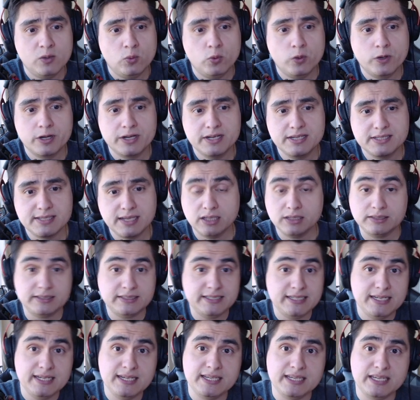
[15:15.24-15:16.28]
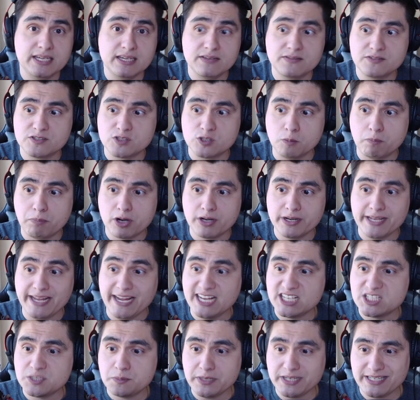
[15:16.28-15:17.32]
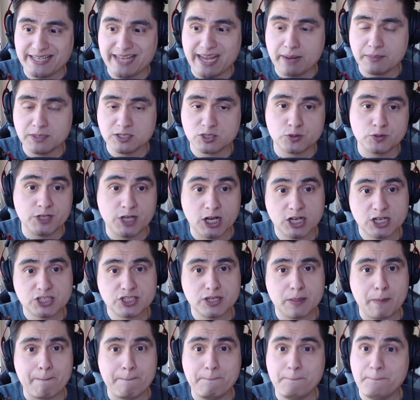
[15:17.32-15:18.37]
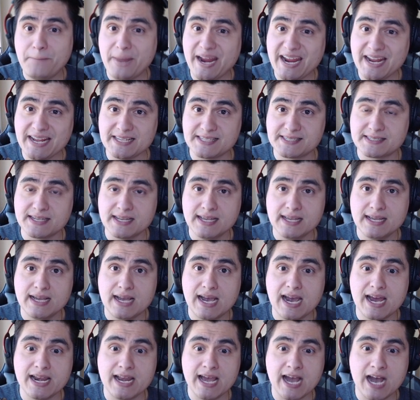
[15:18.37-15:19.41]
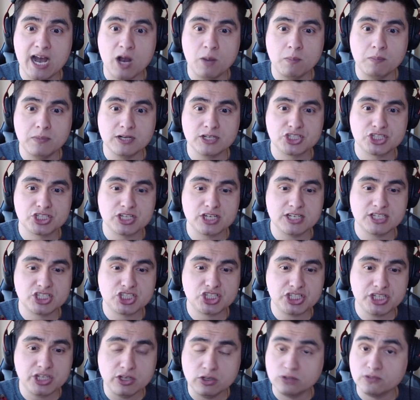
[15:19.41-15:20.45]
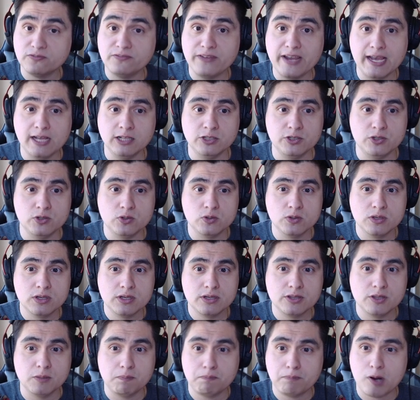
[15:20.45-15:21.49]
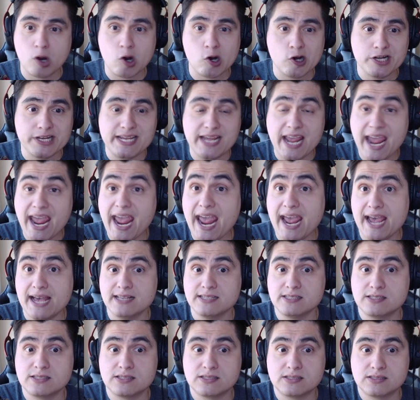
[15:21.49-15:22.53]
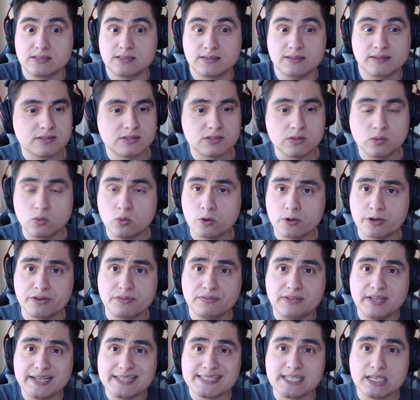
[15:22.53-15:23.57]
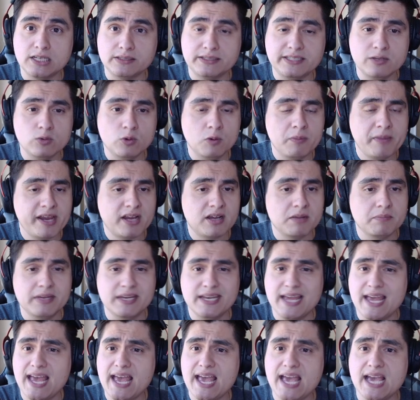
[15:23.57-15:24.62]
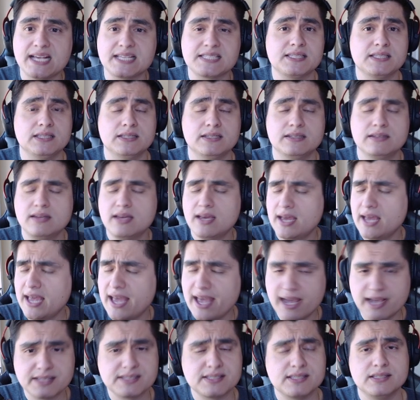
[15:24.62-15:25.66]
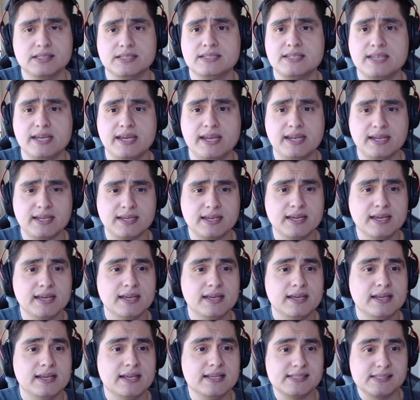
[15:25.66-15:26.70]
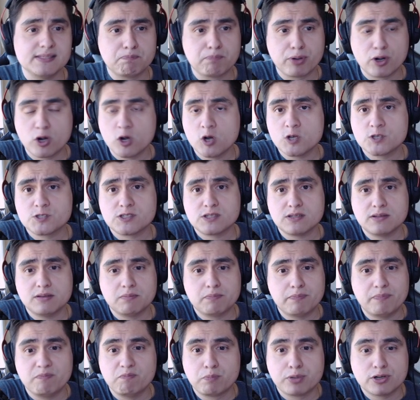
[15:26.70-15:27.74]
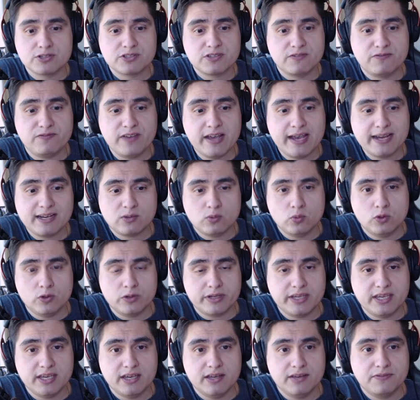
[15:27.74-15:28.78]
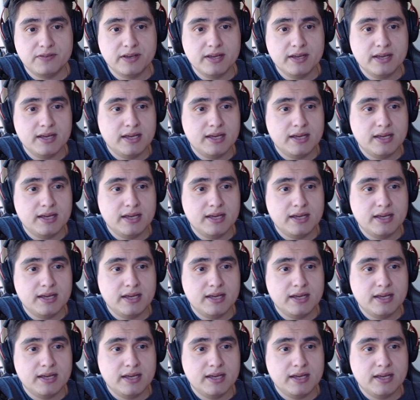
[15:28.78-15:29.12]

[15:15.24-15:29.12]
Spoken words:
where his LD gives the party HP damage reduction based on how much shield value the party has. So Warrior of Light's LD will make him an excellent tank. His burst effect will give